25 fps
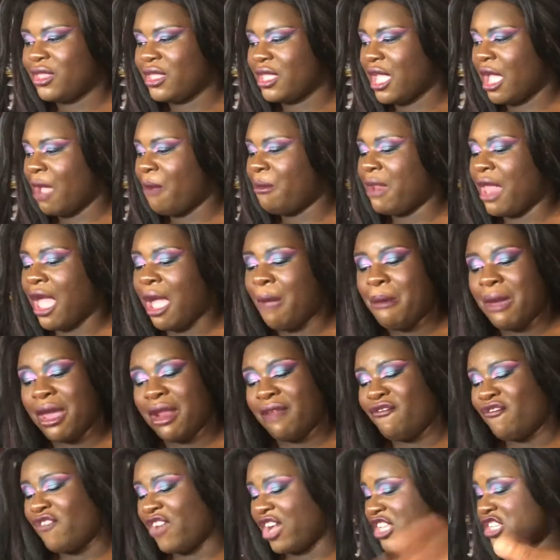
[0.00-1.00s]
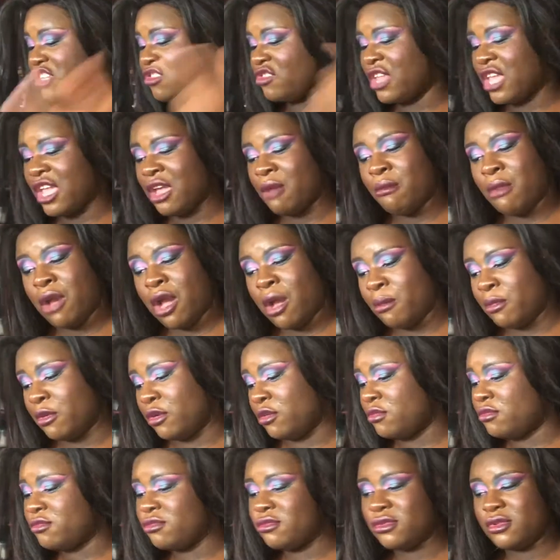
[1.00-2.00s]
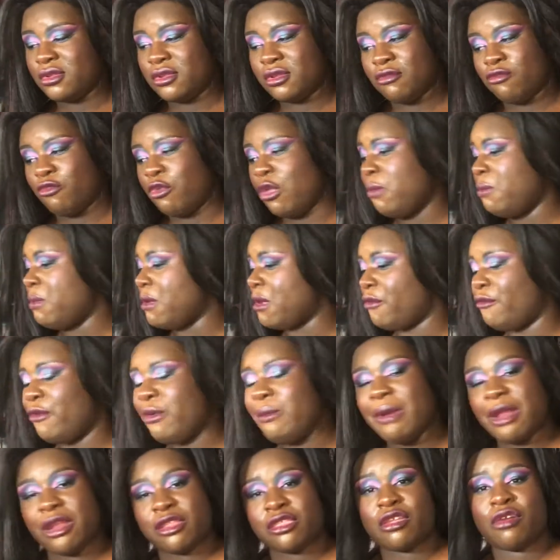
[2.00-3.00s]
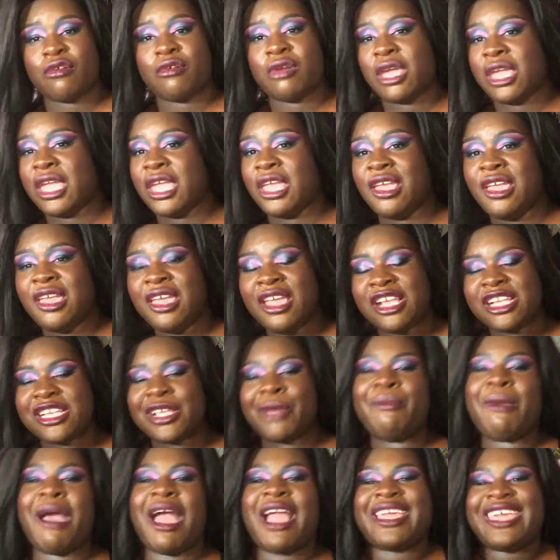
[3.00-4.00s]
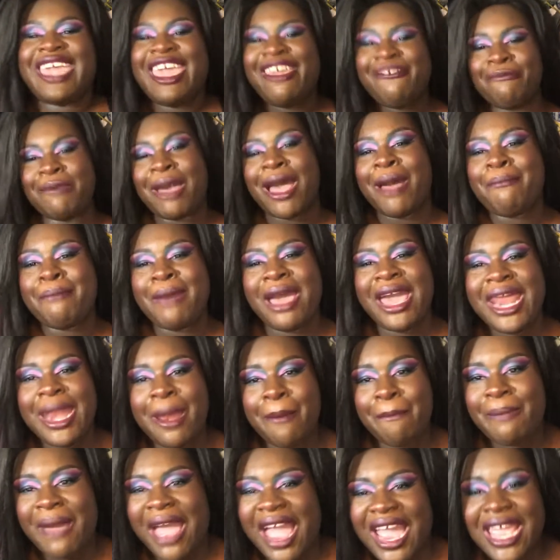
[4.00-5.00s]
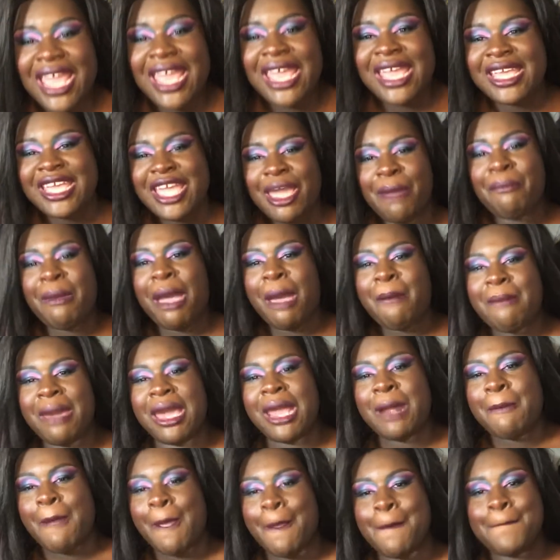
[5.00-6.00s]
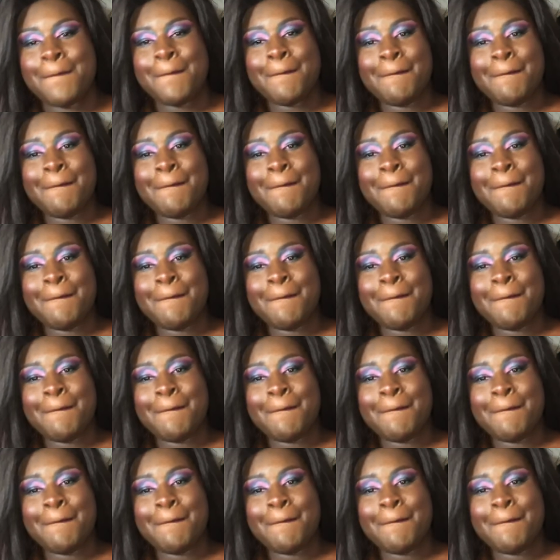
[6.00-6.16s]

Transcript: I'm like, I'm about to fight your damn mama. We we about to throw hands. Come on, give my money back. Give my money back.